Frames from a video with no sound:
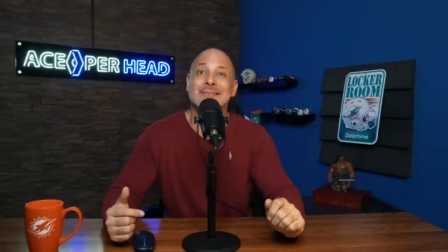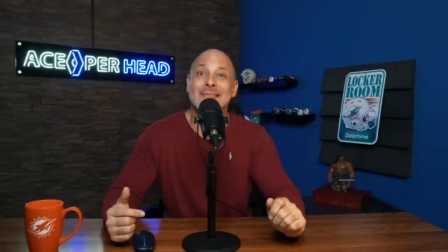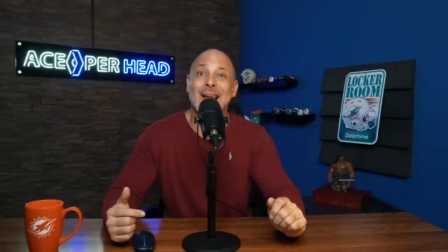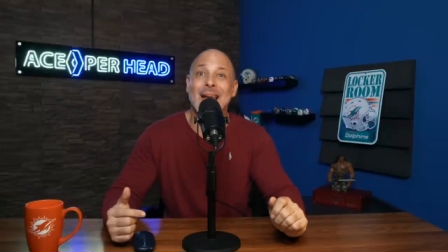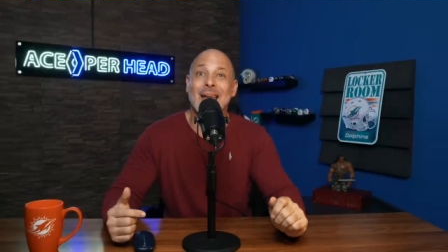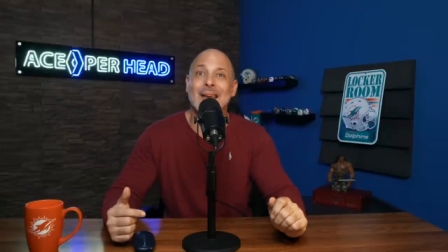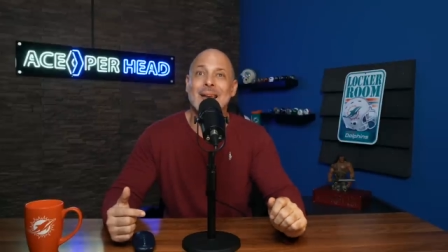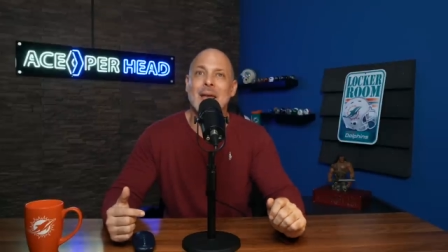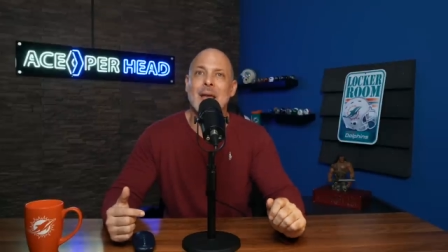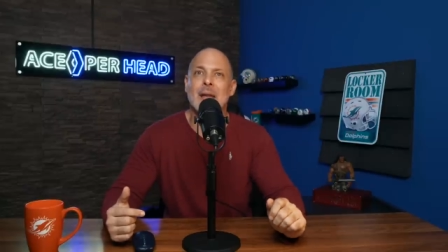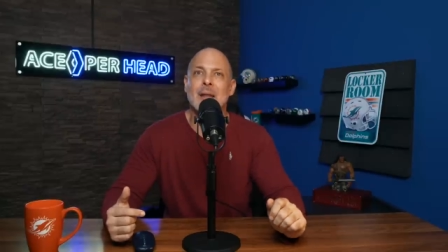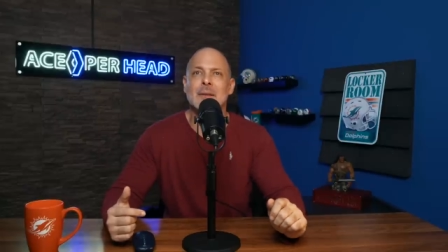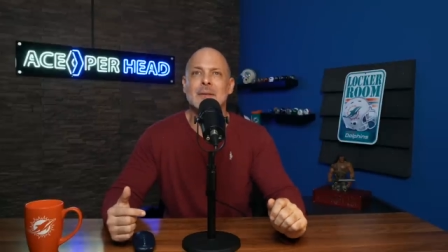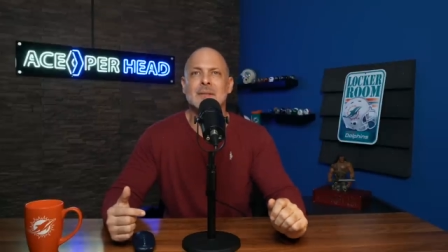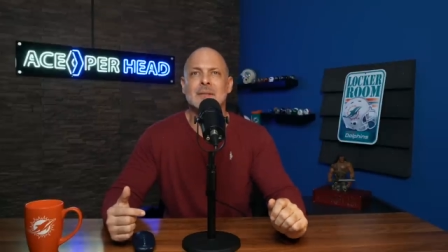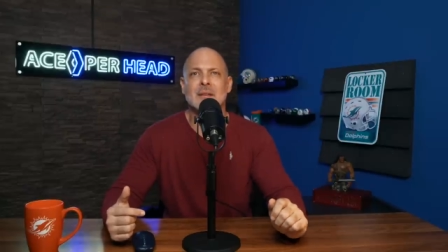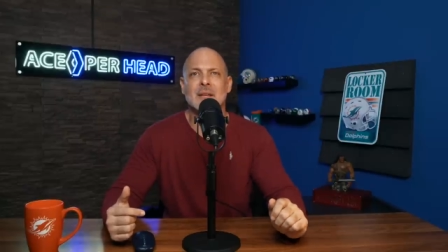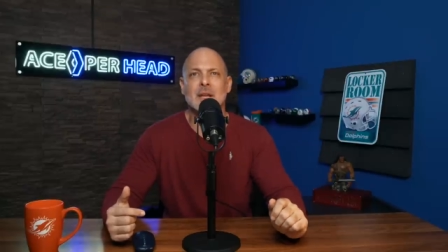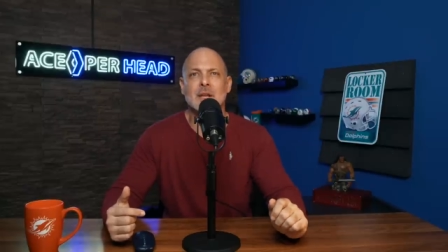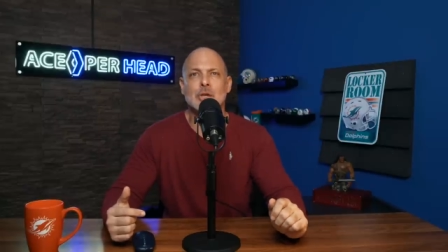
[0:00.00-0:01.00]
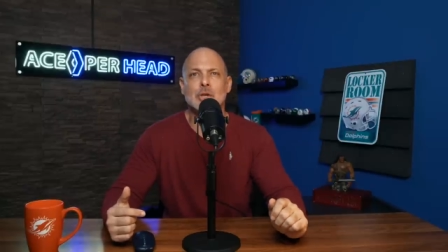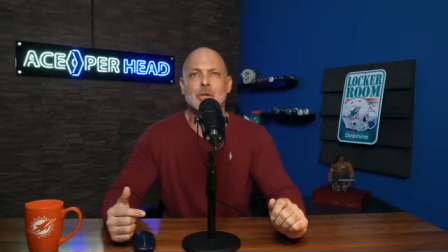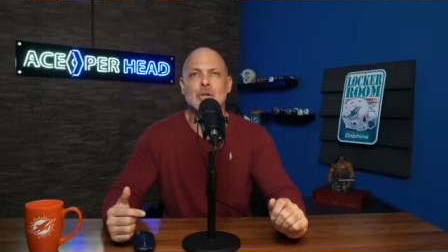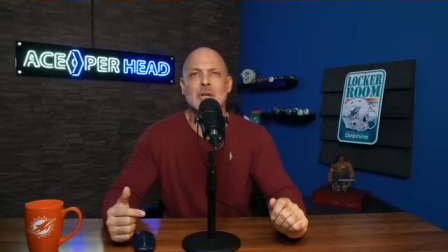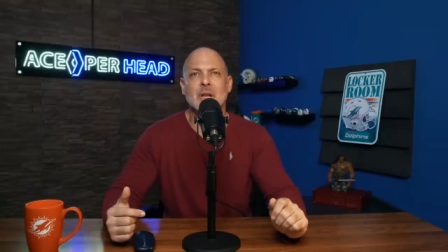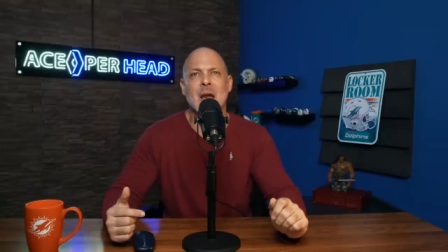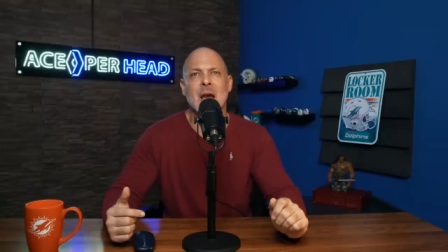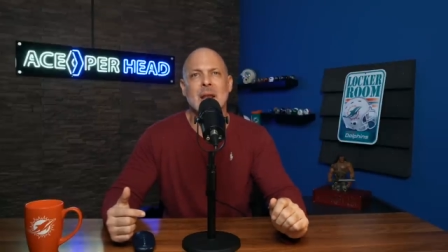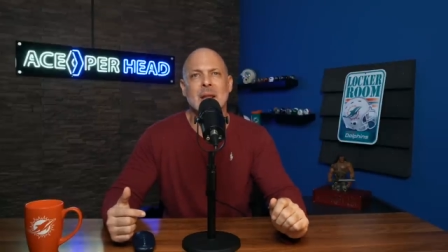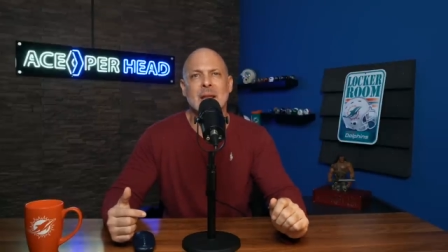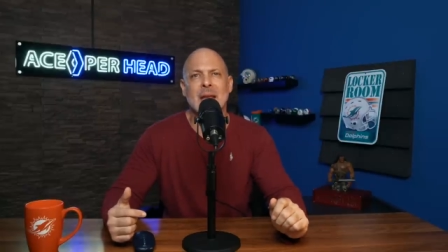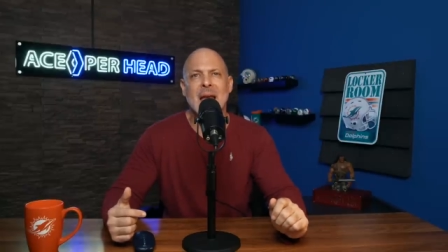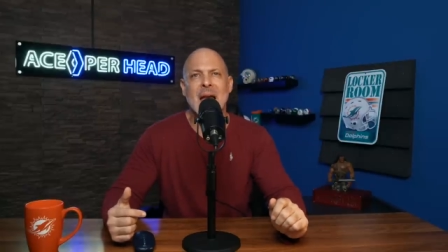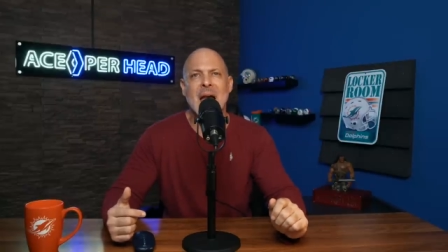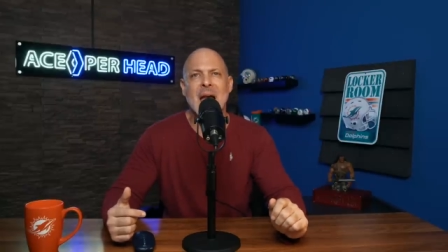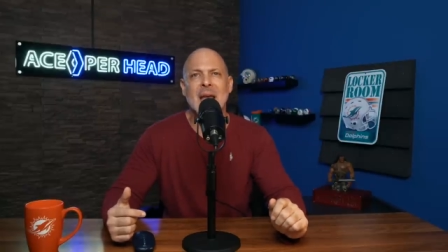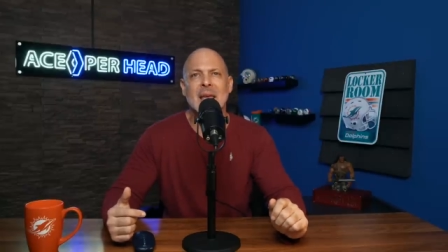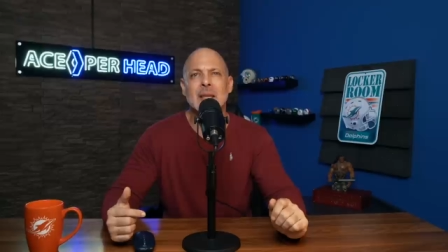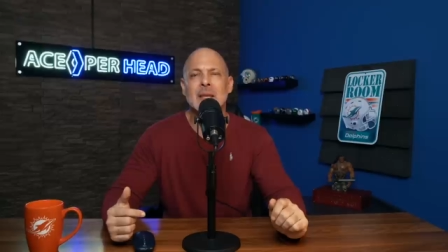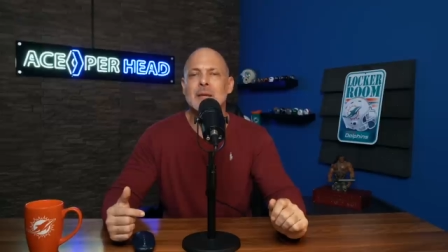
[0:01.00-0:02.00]
tight end ish kind of
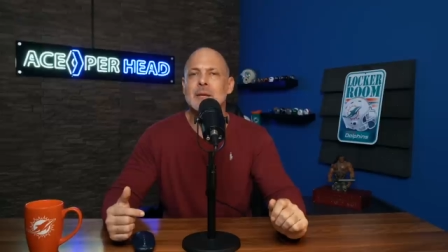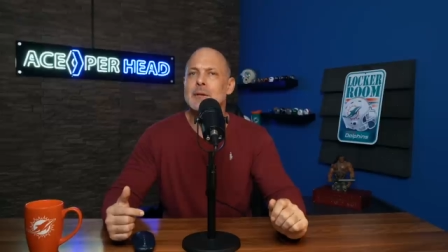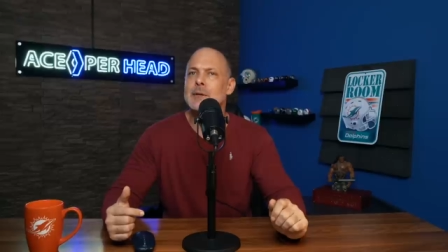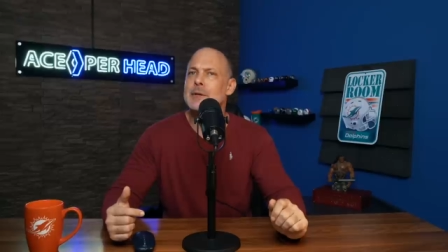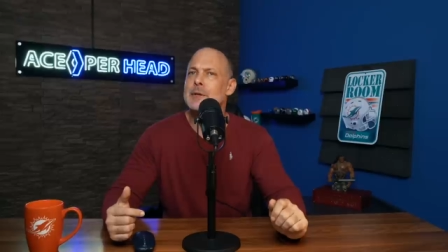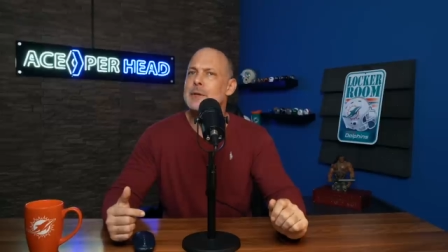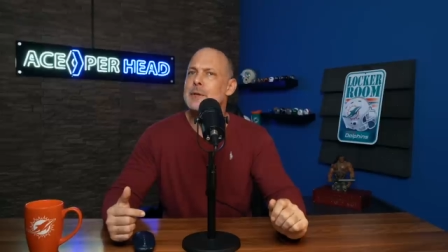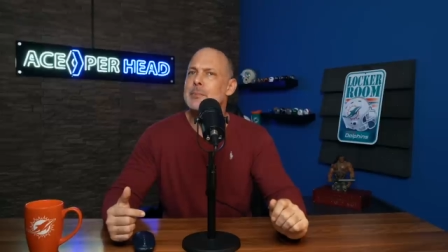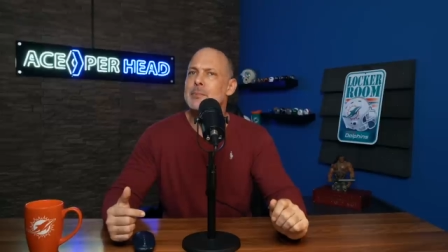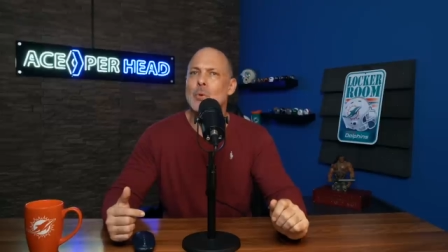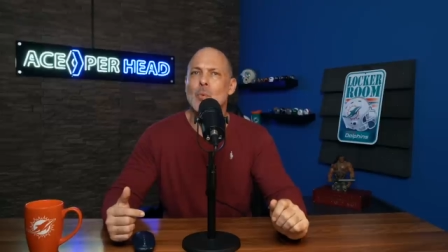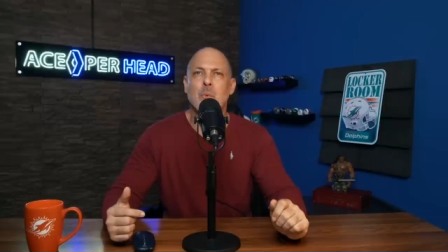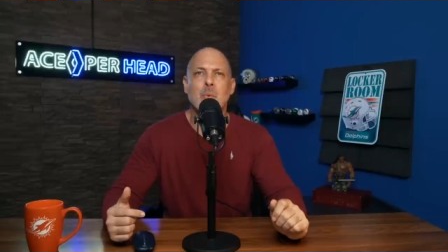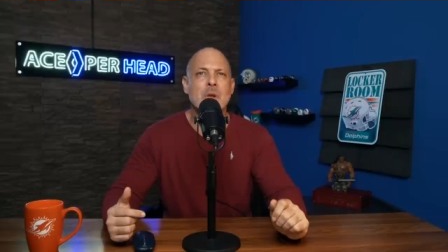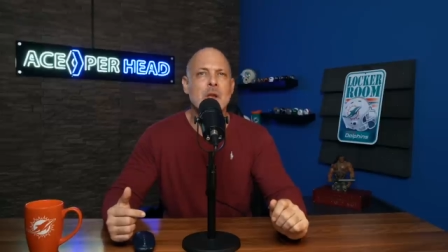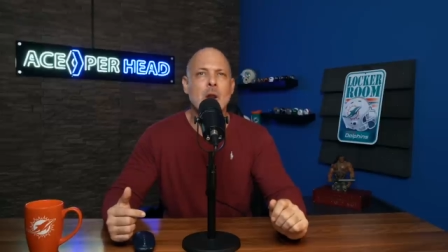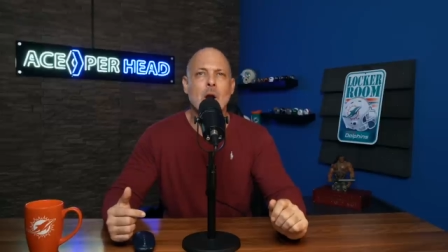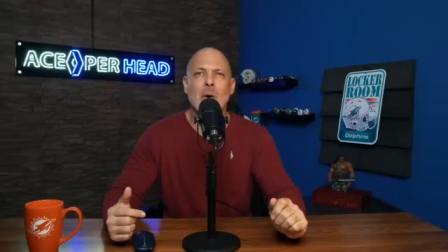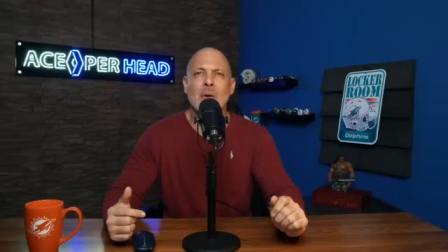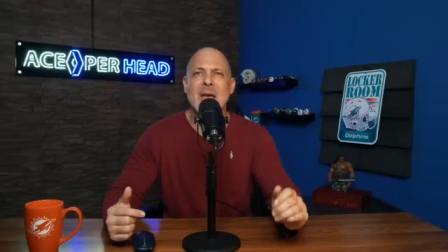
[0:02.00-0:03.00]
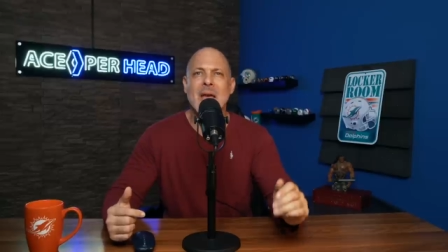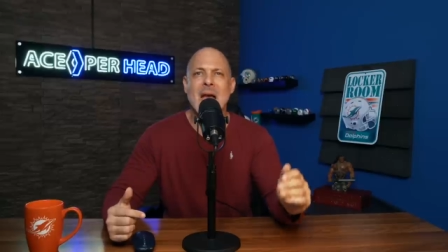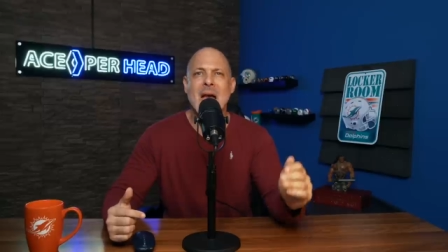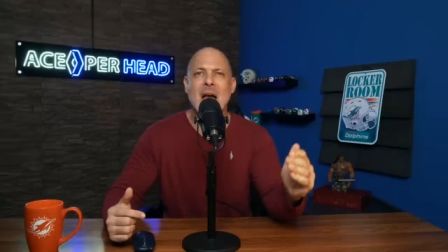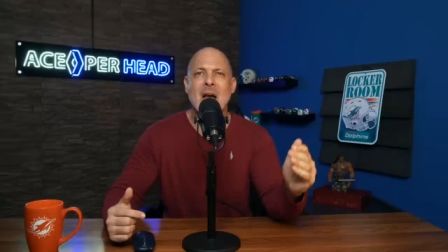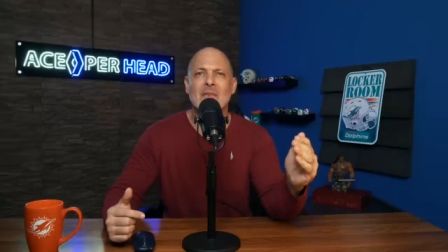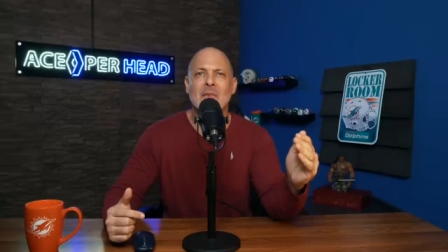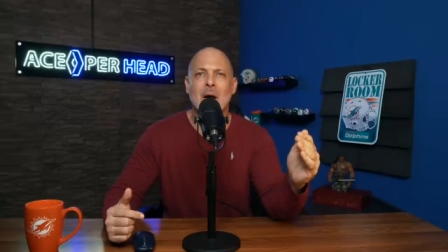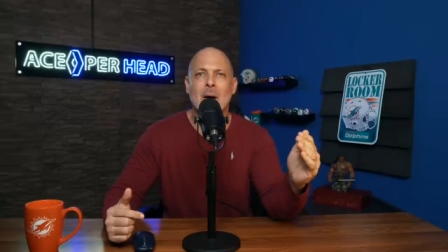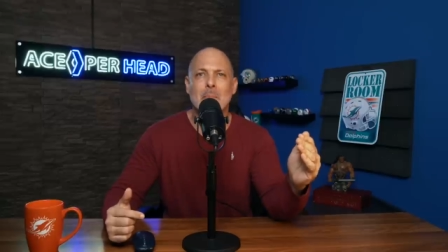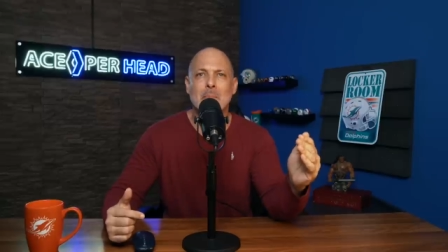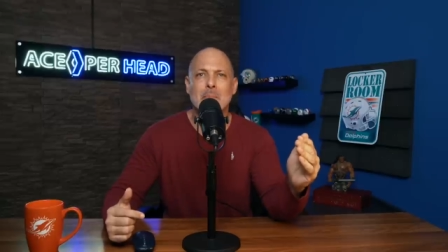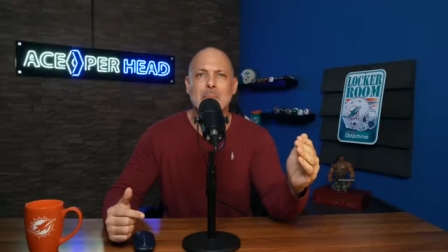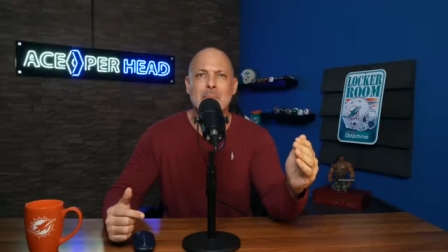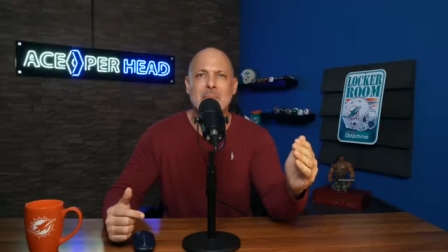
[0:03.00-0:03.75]
guy, but we don't have a